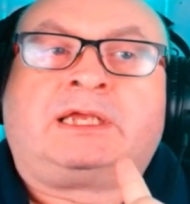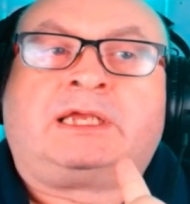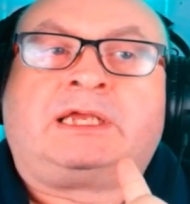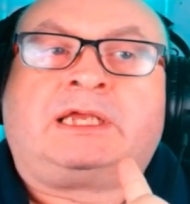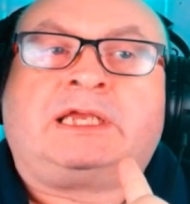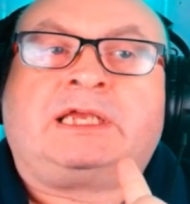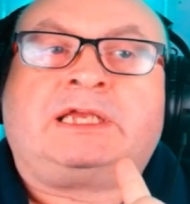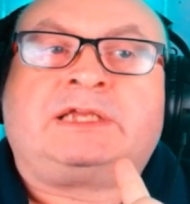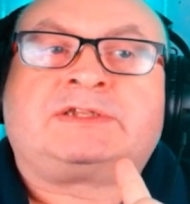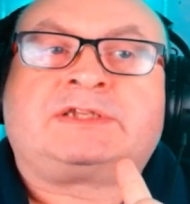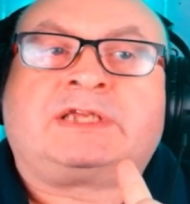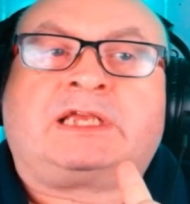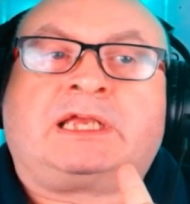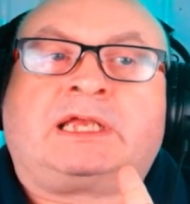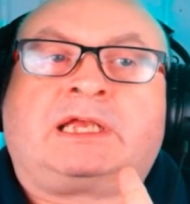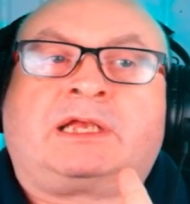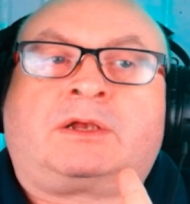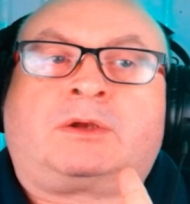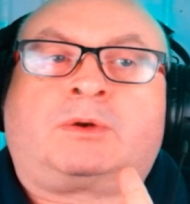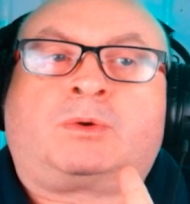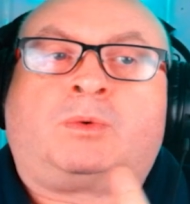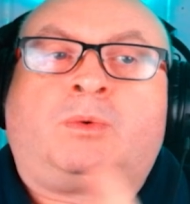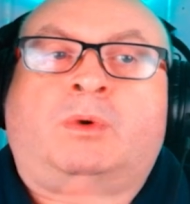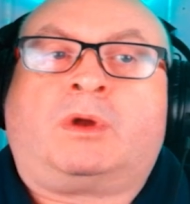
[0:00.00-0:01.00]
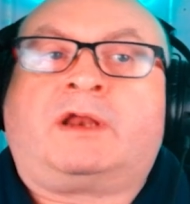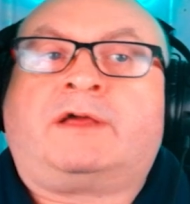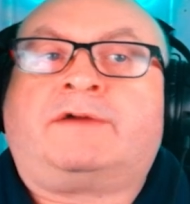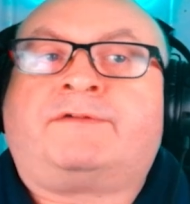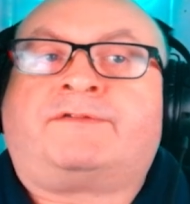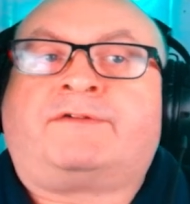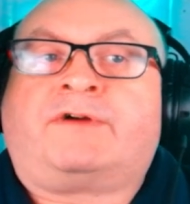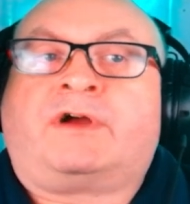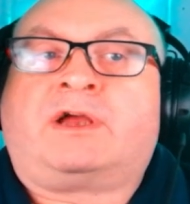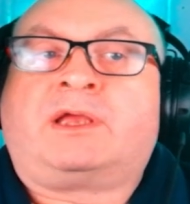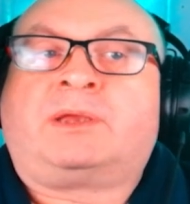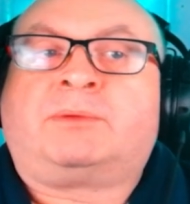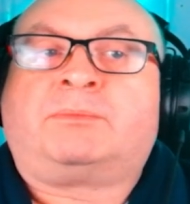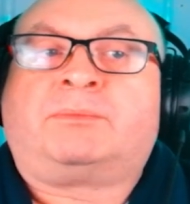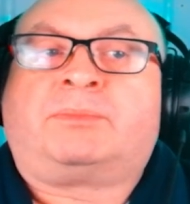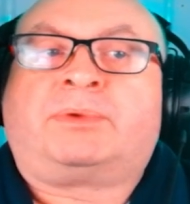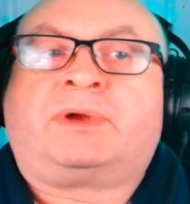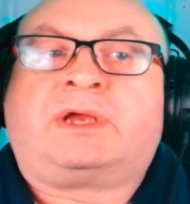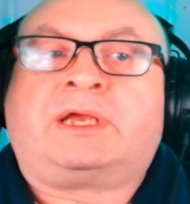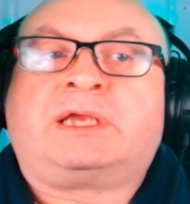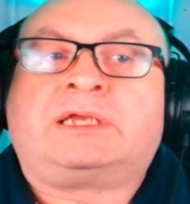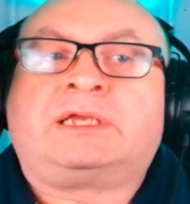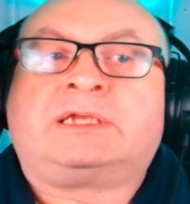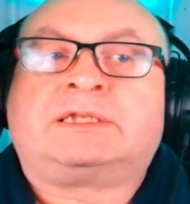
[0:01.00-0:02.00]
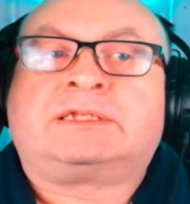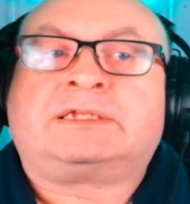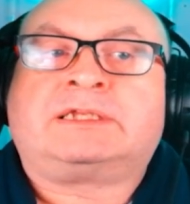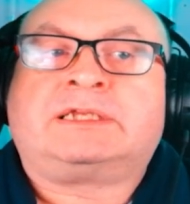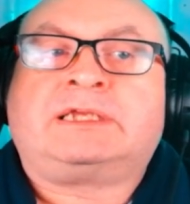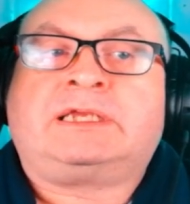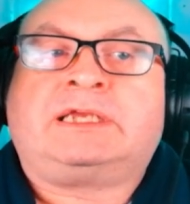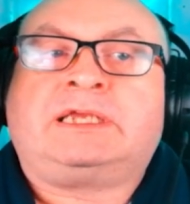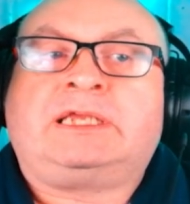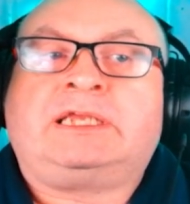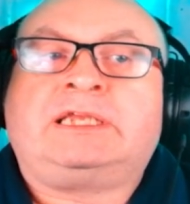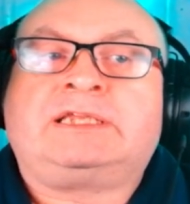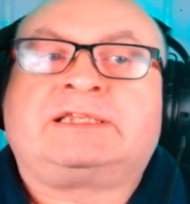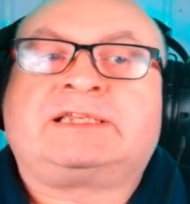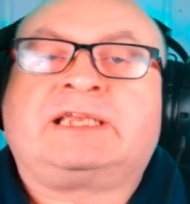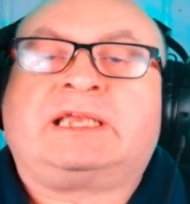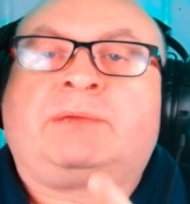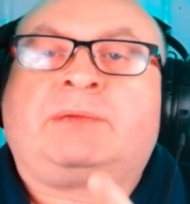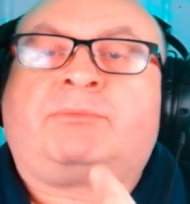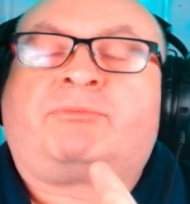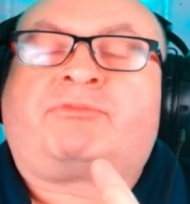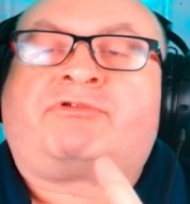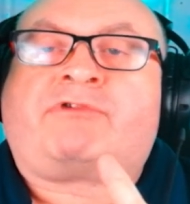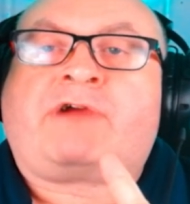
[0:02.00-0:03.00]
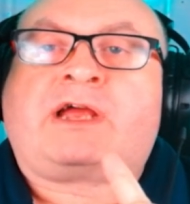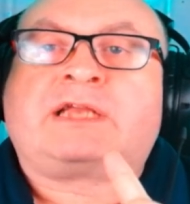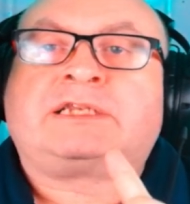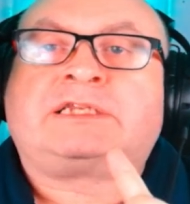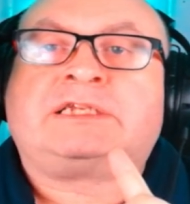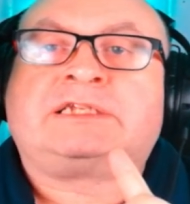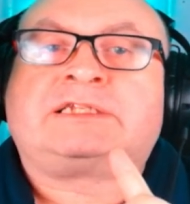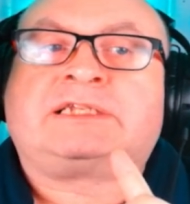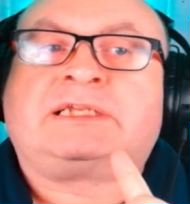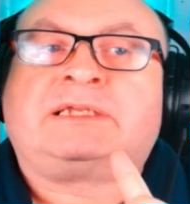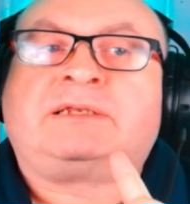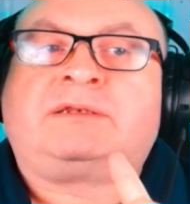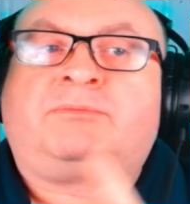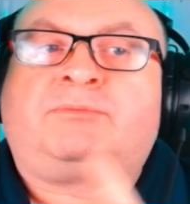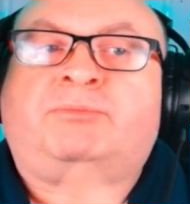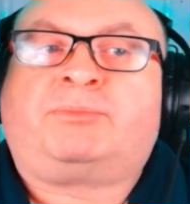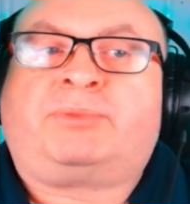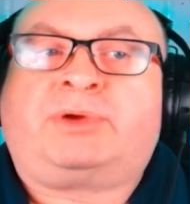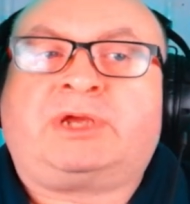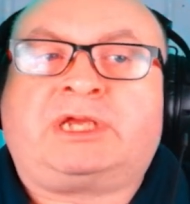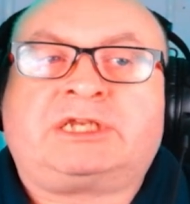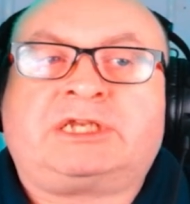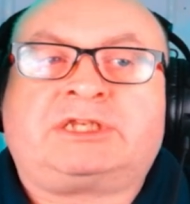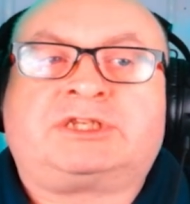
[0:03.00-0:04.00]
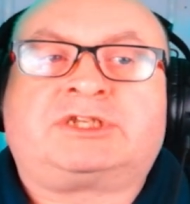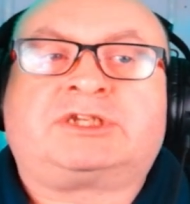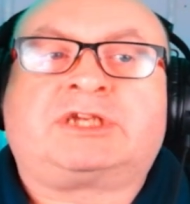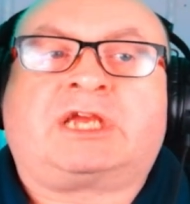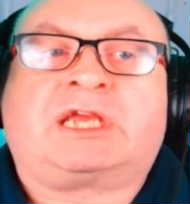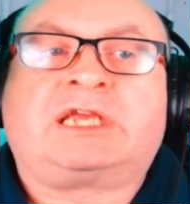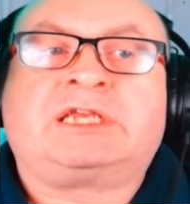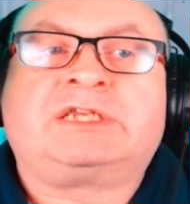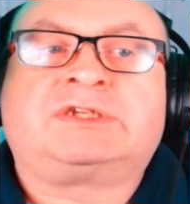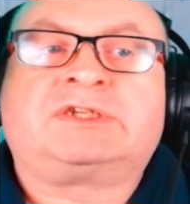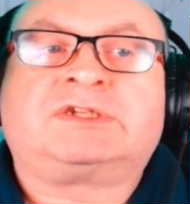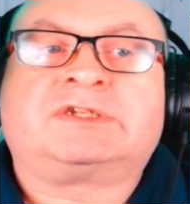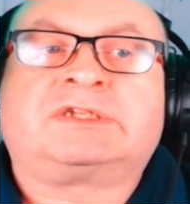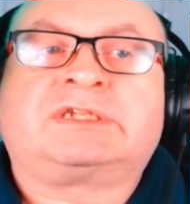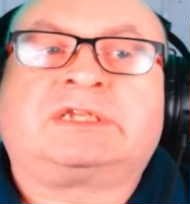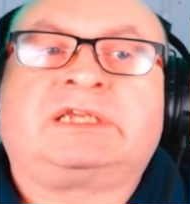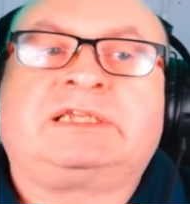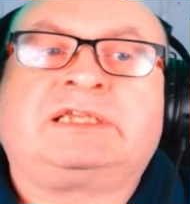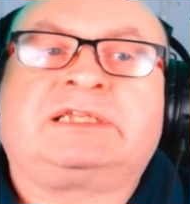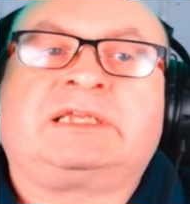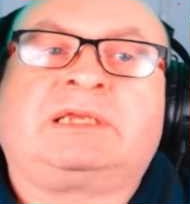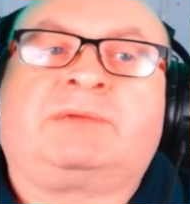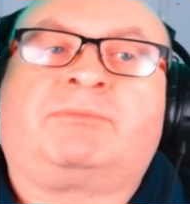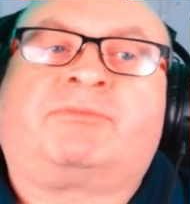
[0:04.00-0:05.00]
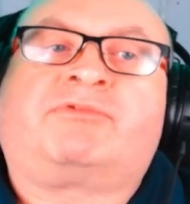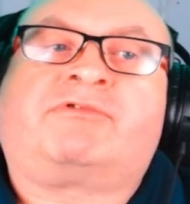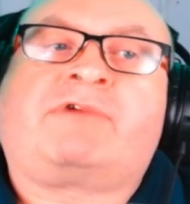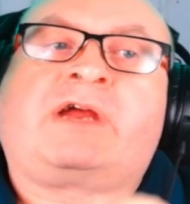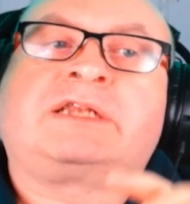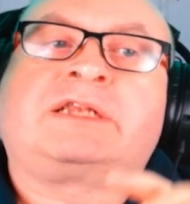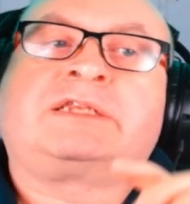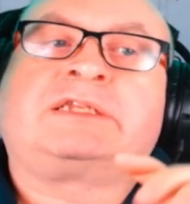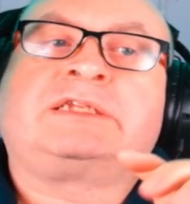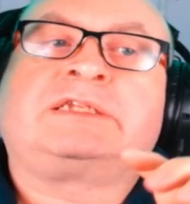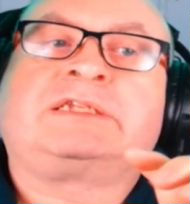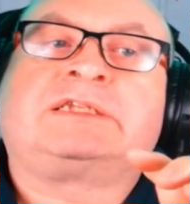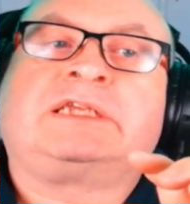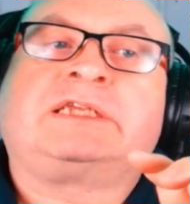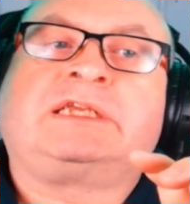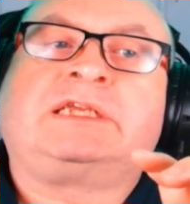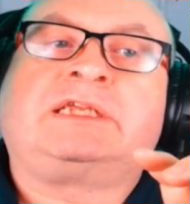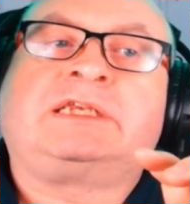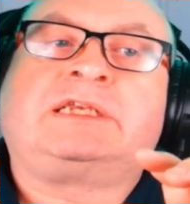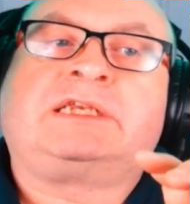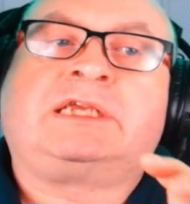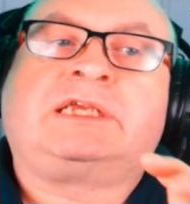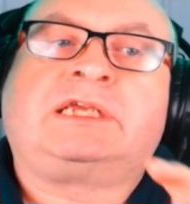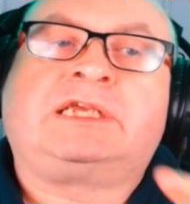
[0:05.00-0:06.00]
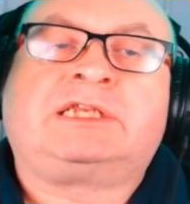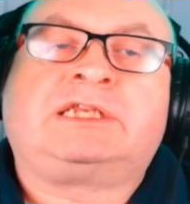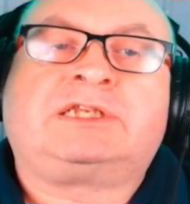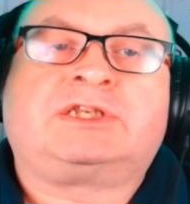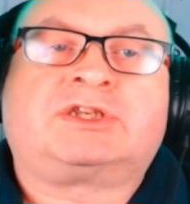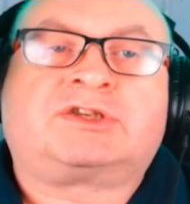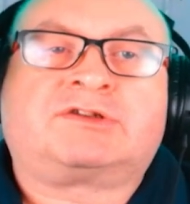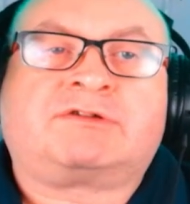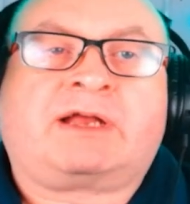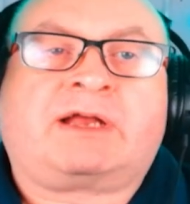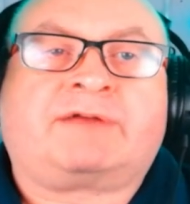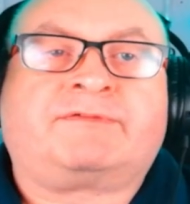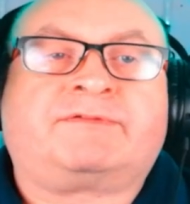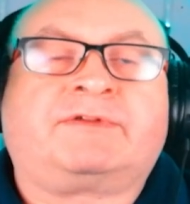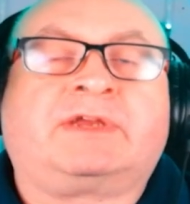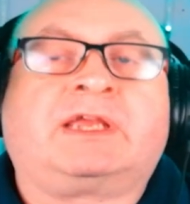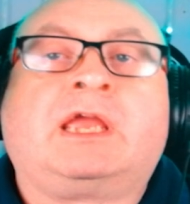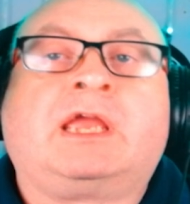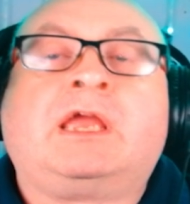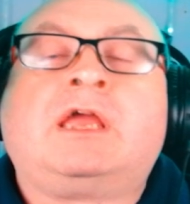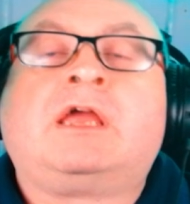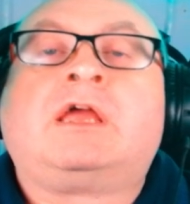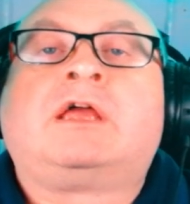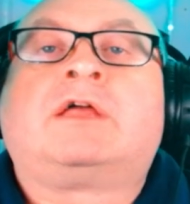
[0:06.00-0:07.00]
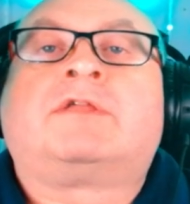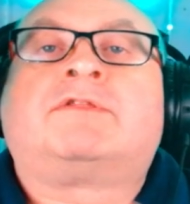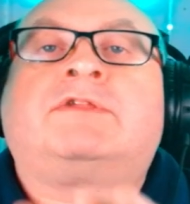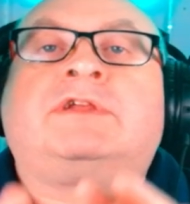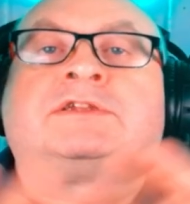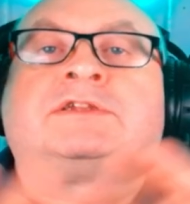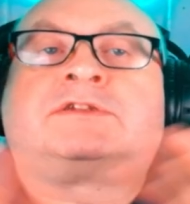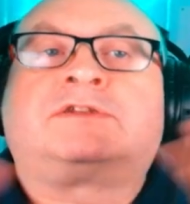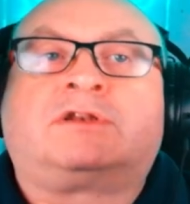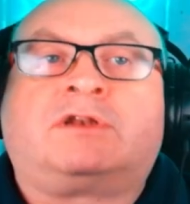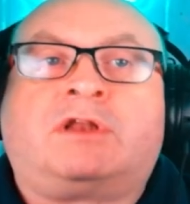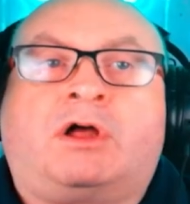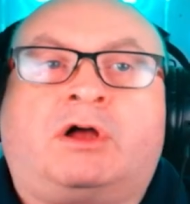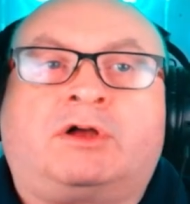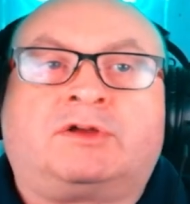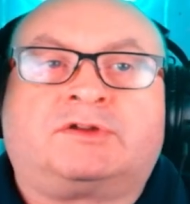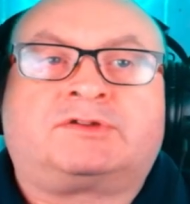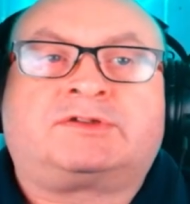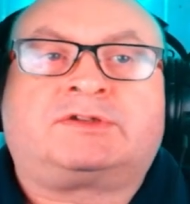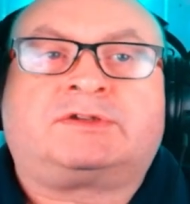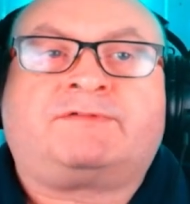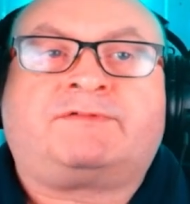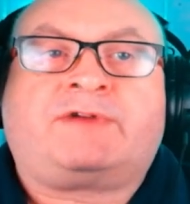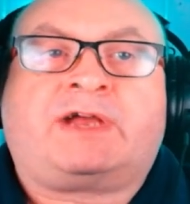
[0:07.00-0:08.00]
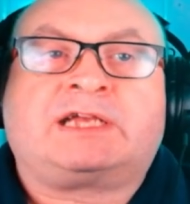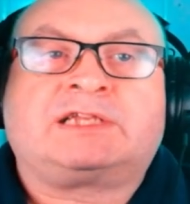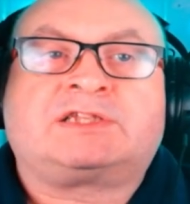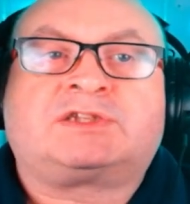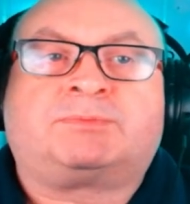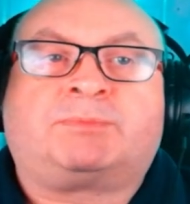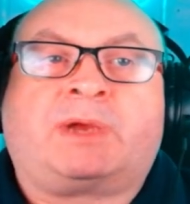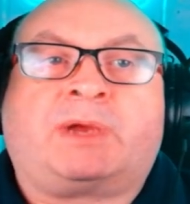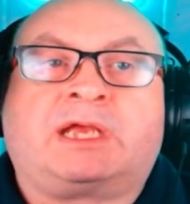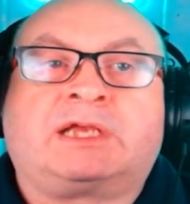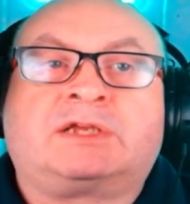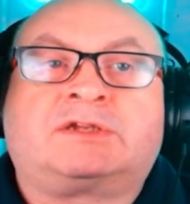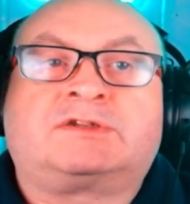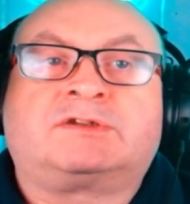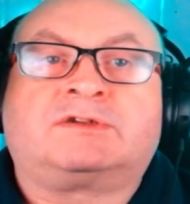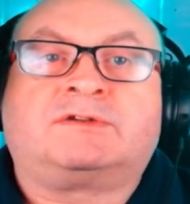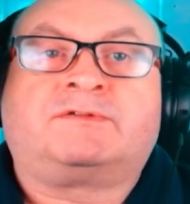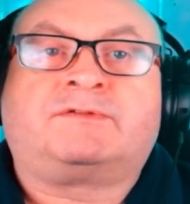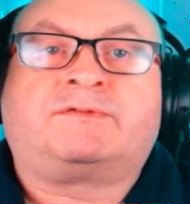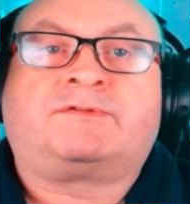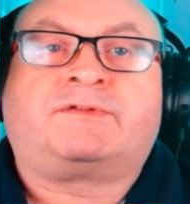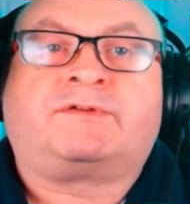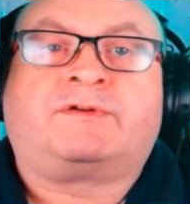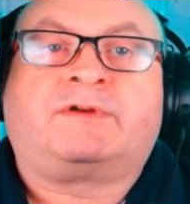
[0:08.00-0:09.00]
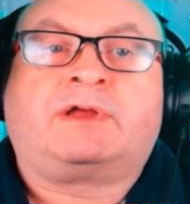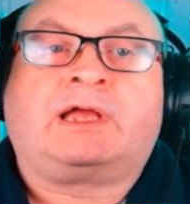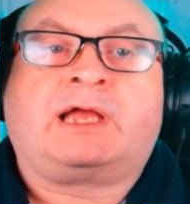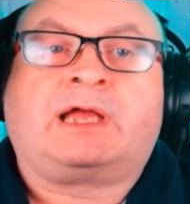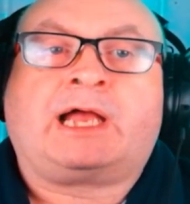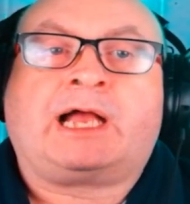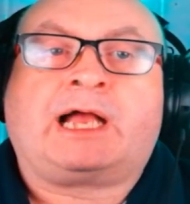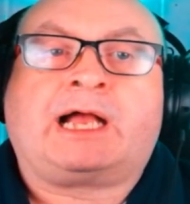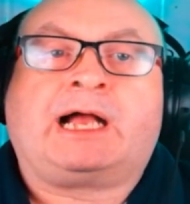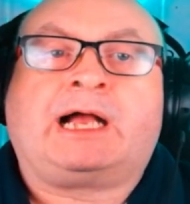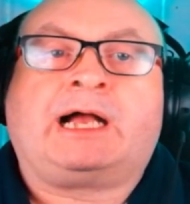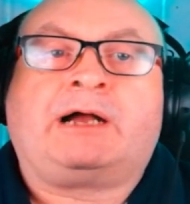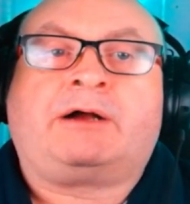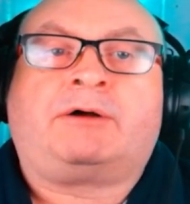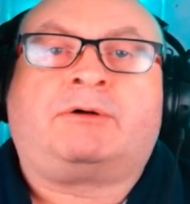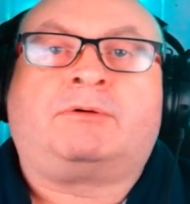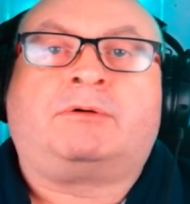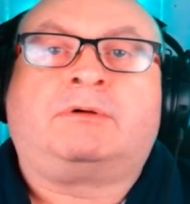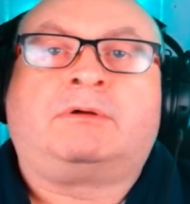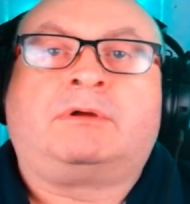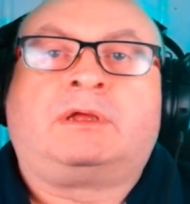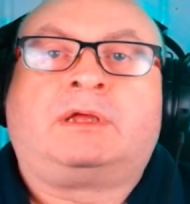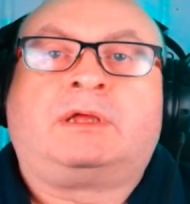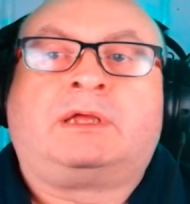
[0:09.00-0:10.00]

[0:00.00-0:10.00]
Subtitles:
Is it qualifying pace? Is it practicing pit changes? Is it practicing in traffic? There's lots of aspects of how